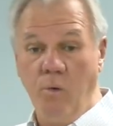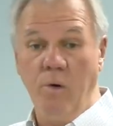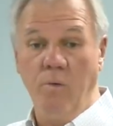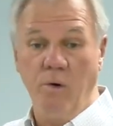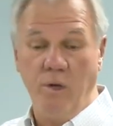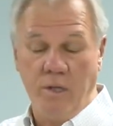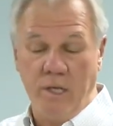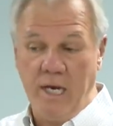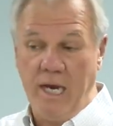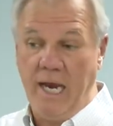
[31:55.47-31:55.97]

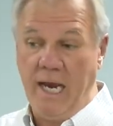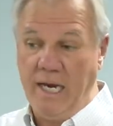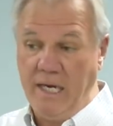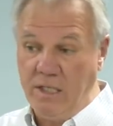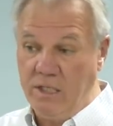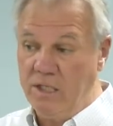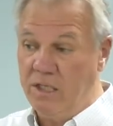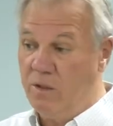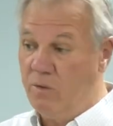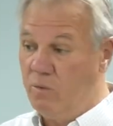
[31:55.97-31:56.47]
We were at the
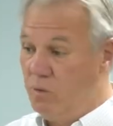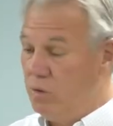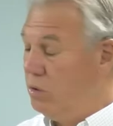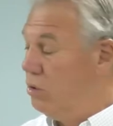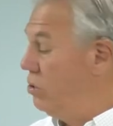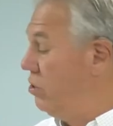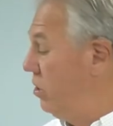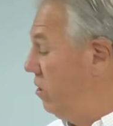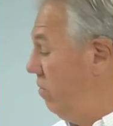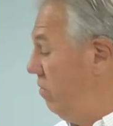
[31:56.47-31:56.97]
ancient
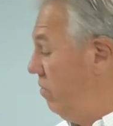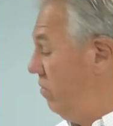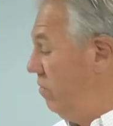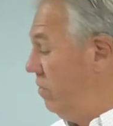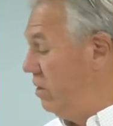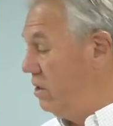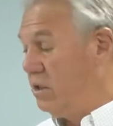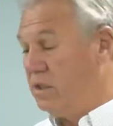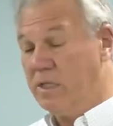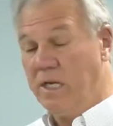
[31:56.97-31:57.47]
ruins of
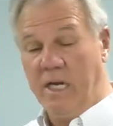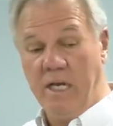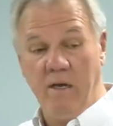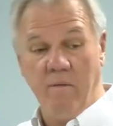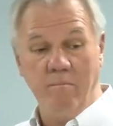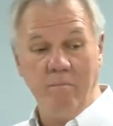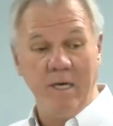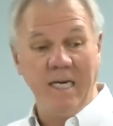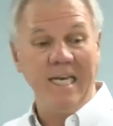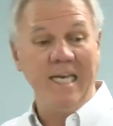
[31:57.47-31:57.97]
the
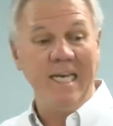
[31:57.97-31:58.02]
city of